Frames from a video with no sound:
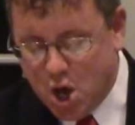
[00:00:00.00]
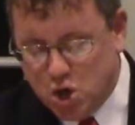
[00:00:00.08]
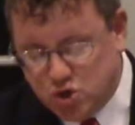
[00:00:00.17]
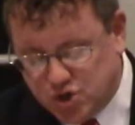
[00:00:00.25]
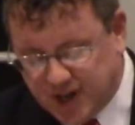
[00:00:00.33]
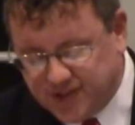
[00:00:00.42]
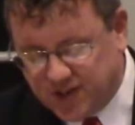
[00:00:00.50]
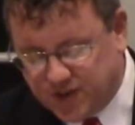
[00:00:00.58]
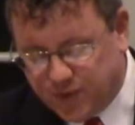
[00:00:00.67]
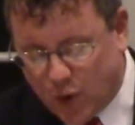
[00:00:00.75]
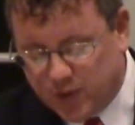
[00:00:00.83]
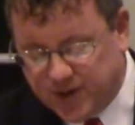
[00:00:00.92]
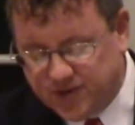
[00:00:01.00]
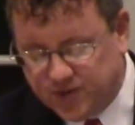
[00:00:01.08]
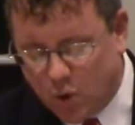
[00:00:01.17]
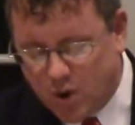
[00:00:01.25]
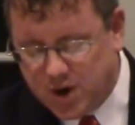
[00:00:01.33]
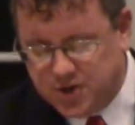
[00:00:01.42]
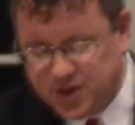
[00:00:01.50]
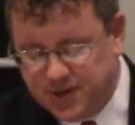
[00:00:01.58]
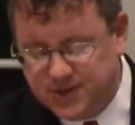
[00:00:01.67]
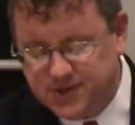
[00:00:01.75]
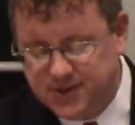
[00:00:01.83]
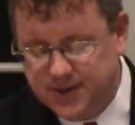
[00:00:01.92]
Jesus-focused
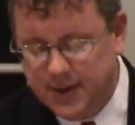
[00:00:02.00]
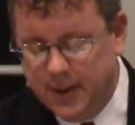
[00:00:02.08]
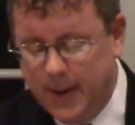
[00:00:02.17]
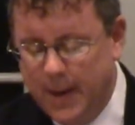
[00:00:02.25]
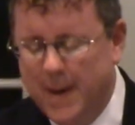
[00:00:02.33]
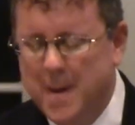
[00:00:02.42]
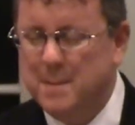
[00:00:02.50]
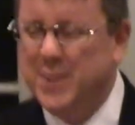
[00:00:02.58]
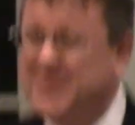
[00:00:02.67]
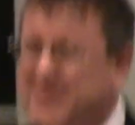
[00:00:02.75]
origins, but